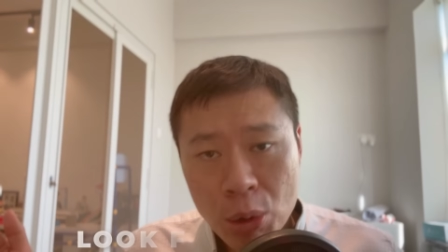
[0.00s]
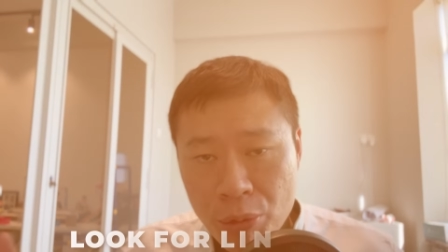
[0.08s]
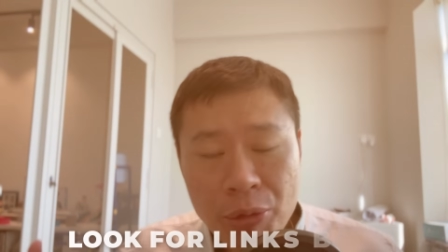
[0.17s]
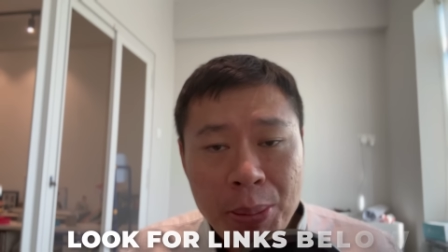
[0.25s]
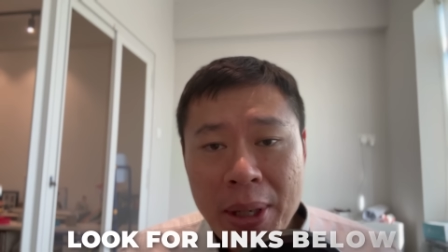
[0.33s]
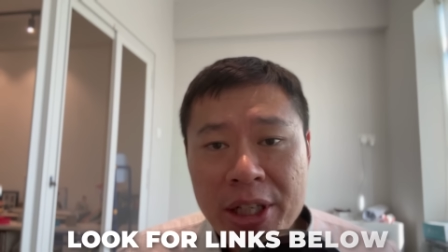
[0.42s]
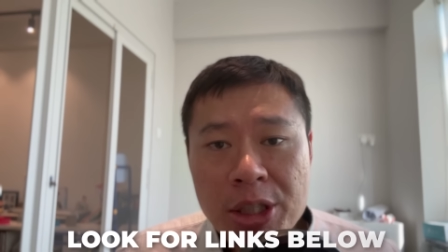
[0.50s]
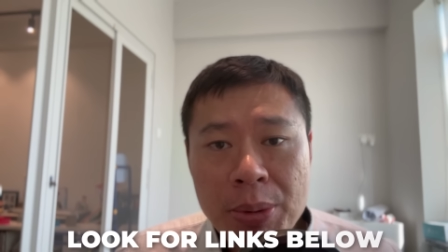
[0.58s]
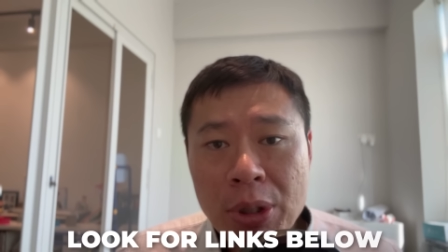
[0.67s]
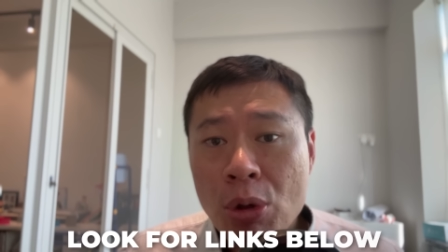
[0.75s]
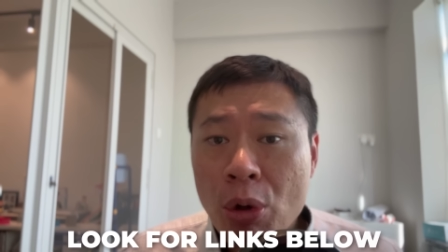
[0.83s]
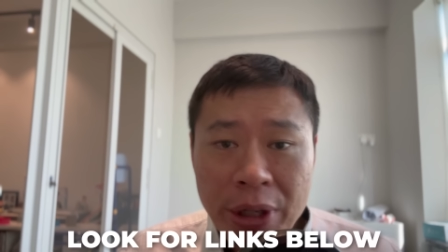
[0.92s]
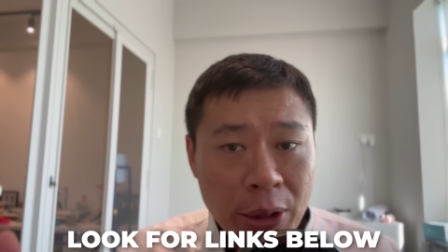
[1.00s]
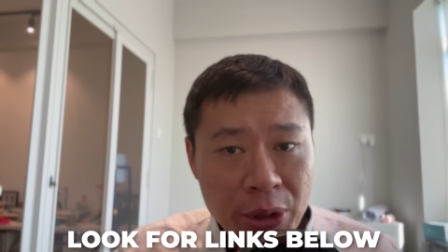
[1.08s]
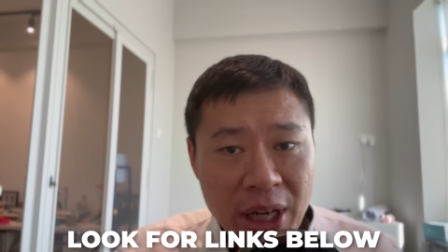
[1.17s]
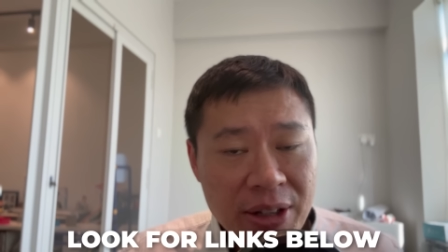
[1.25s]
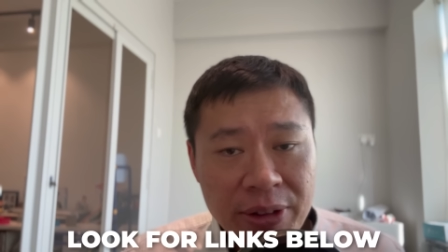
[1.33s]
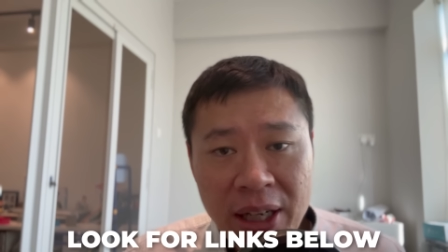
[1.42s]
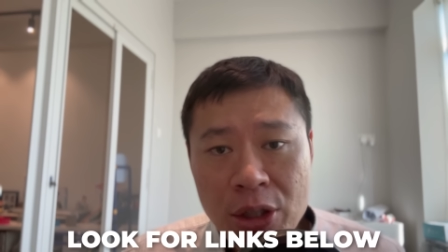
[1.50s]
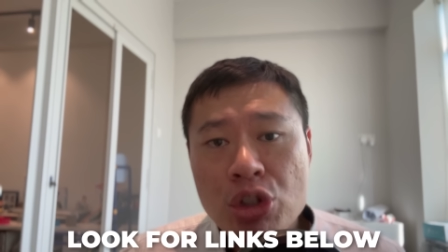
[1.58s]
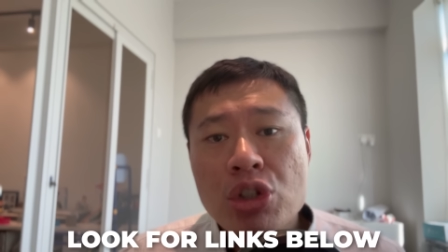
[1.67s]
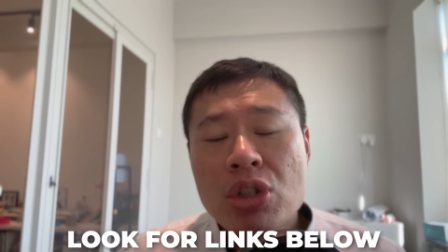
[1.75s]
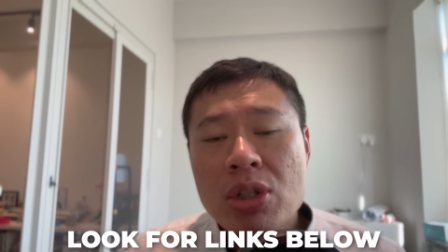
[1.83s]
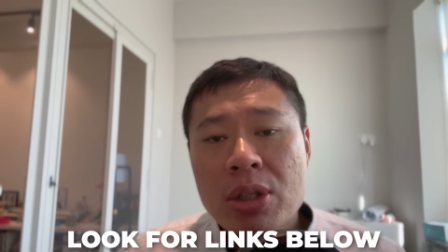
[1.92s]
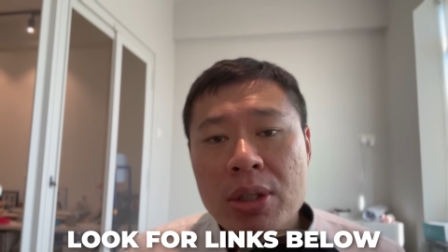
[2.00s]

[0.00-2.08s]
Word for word: look for my links below on how to get in touch.